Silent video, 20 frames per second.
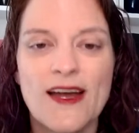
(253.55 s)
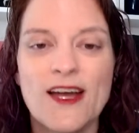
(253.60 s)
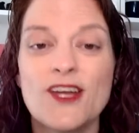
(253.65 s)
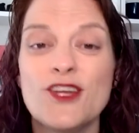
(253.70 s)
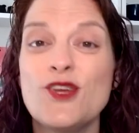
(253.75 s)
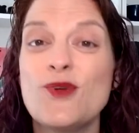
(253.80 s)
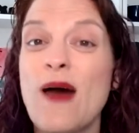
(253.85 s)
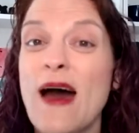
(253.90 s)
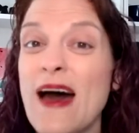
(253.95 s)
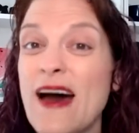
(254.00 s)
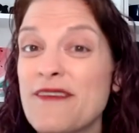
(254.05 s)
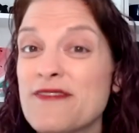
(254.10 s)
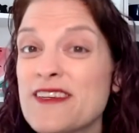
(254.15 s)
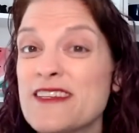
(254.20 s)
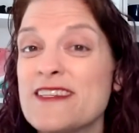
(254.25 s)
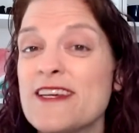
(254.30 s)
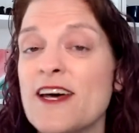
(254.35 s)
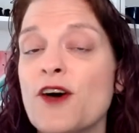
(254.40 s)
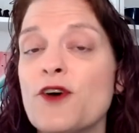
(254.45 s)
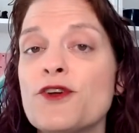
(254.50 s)
You have to
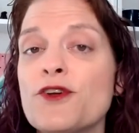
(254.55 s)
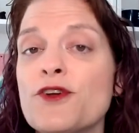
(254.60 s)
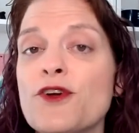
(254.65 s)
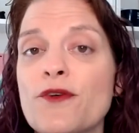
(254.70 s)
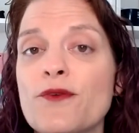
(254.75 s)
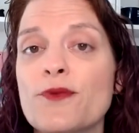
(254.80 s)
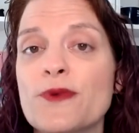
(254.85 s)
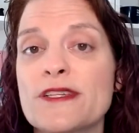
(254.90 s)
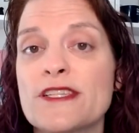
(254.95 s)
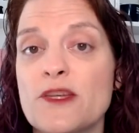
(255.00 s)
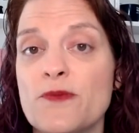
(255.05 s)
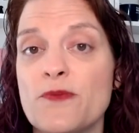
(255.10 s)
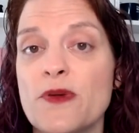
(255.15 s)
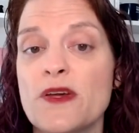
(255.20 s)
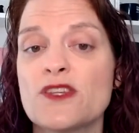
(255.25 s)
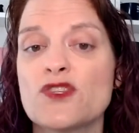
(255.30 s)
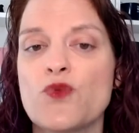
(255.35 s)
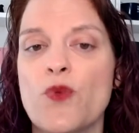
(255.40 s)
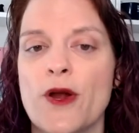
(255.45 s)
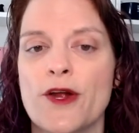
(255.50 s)
tell your
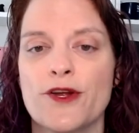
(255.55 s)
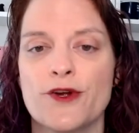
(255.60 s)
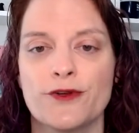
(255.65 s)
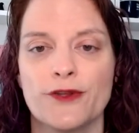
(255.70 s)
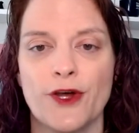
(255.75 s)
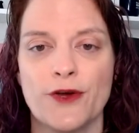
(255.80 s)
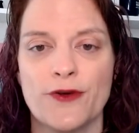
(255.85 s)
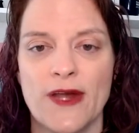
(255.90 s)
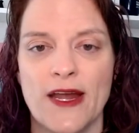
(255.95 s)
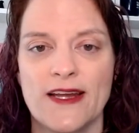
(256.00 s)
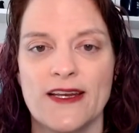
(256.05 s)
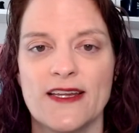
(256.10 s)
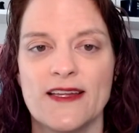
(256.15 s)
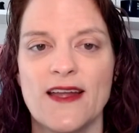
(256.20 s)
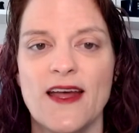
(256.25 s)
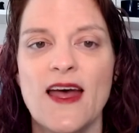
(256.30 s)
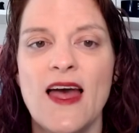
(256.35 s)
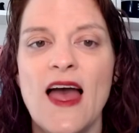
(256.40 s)
recipients where you're located.